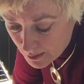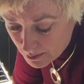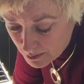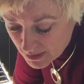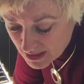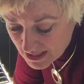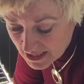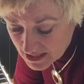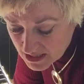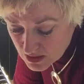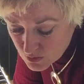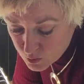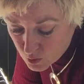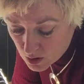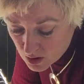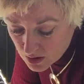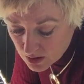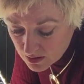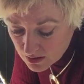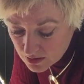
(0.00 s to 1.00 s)
My next
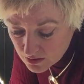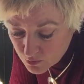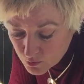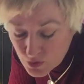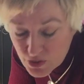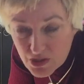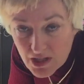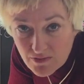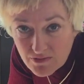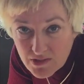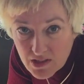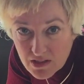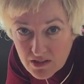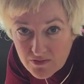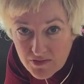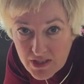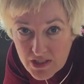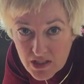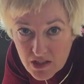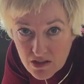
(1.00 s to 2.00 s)
one, which I haven't done a
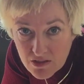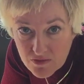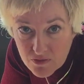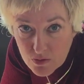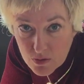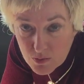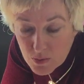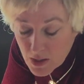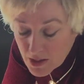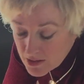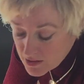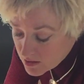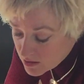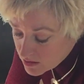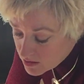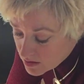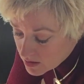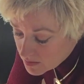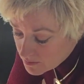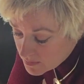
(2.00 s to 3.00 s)
video for, but I
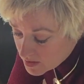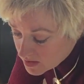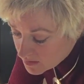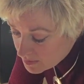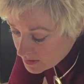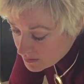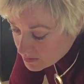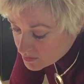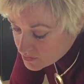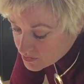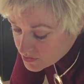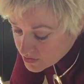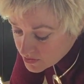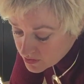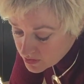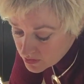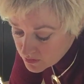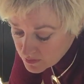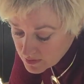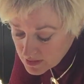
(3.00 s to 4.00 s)
know that other people
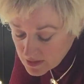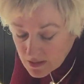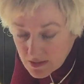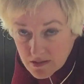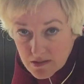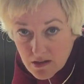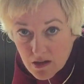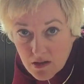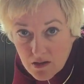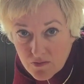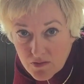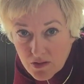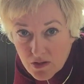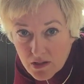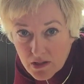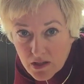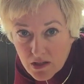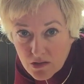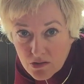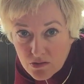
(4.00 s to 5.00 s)
do, is
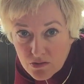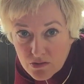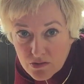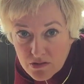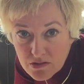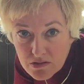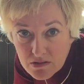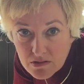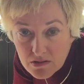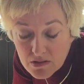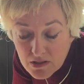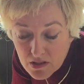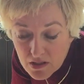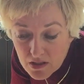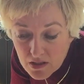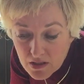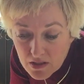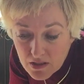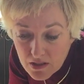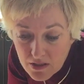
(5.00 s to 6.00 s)
overnight oats.
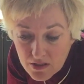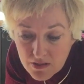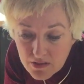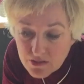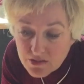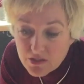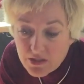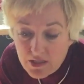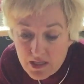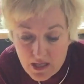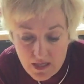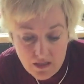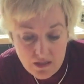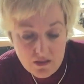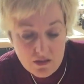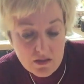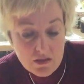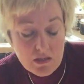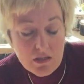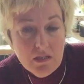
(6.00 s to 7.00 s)
So you get
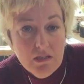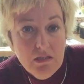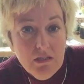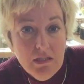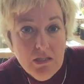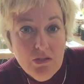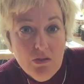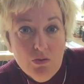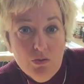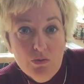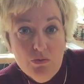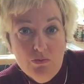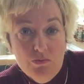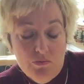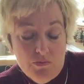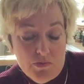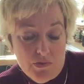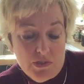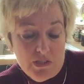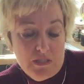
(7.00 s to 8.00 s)
your
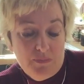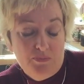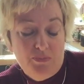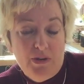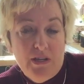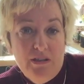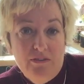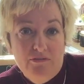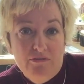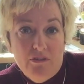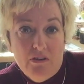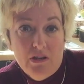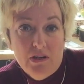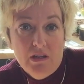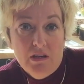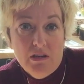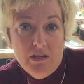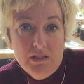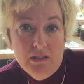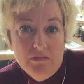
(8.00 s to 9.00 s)
little spray fry
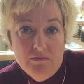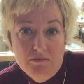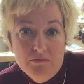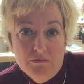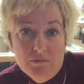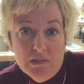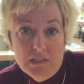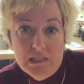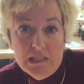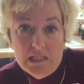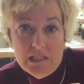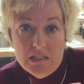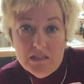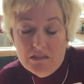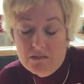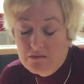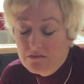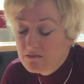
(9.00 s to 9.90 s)
light lid,